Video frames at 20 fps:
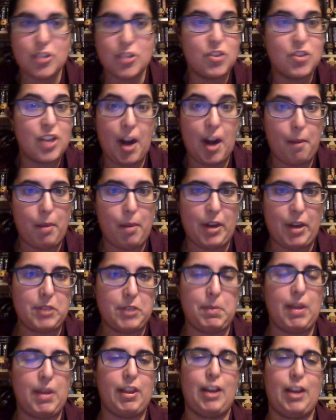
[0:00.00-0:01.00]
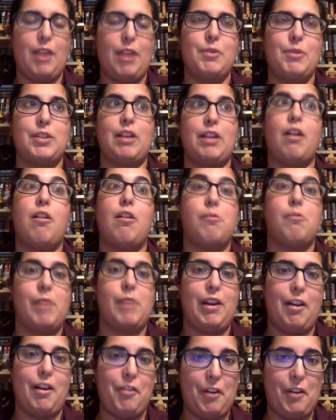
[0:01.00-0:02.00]
did not impress me. Like I was like, oh my
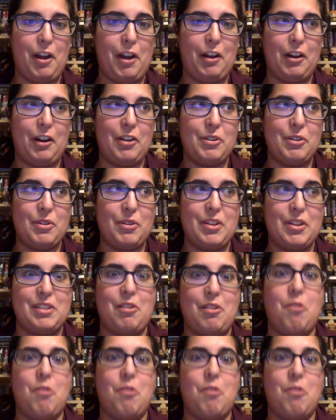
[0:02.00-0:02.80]
god, they're not gonna do this.